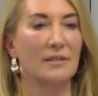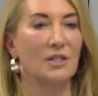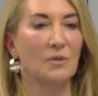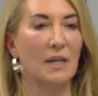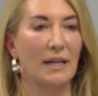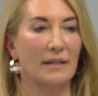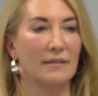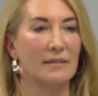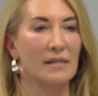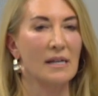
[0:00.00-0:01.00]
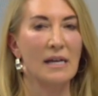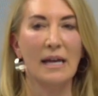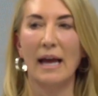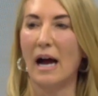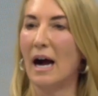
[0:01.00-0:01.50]
to kids.
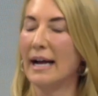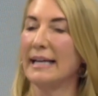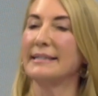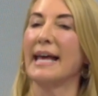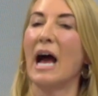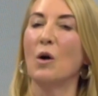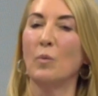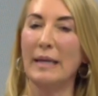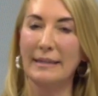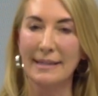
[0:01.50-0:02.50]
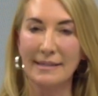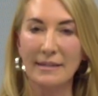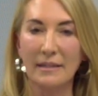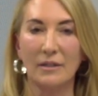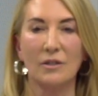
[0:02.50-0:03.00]
It's how we
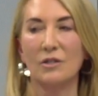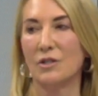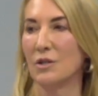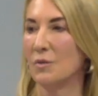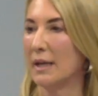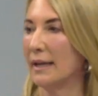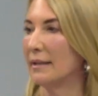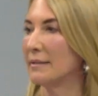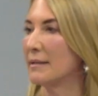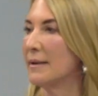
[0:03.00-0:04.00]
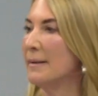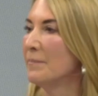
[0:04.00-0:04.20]
listen to kids.